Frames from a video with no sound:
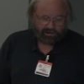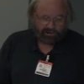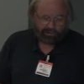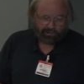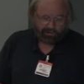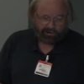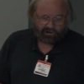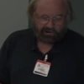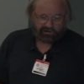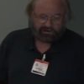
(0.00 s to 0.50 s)

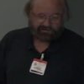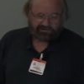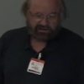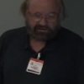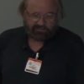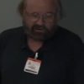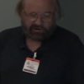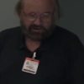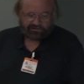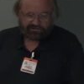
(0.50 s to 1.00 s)
Thirdly,
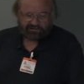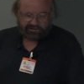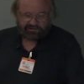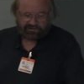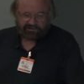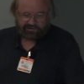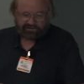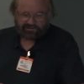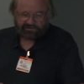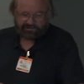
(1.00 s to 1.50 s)
TBLT
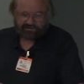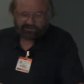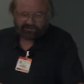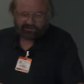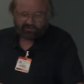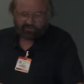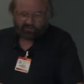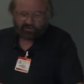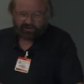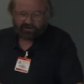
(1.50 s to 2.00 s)
is
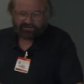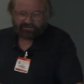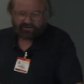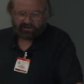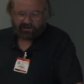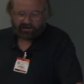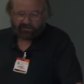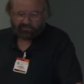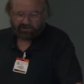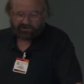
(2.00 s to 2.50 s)
consistent with
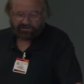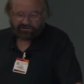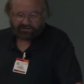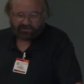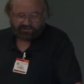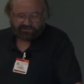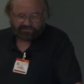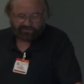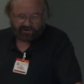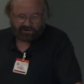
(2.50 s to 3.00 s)
SLA
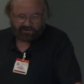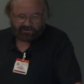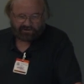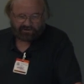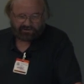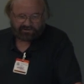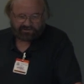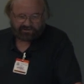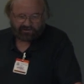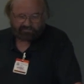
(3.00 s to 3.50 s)
research
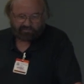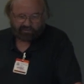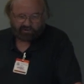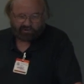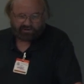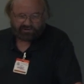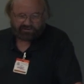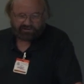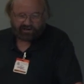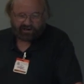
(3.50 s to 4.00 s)
findings. It
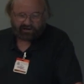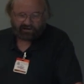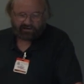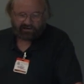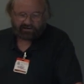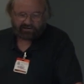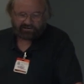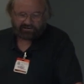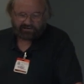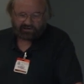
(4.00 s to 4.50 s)
employs an
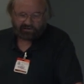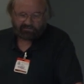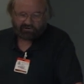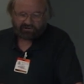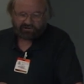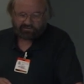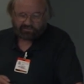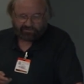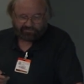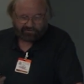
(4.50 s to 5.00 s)
analytic
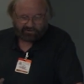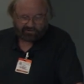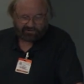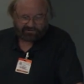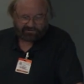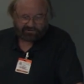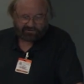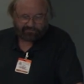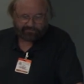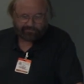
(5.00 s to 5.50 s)
syllabus with
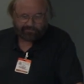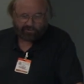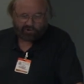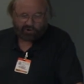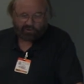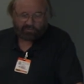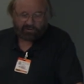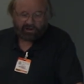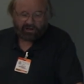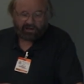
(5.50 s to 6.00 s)
focus on
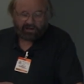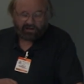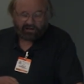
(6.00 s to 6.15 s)
form.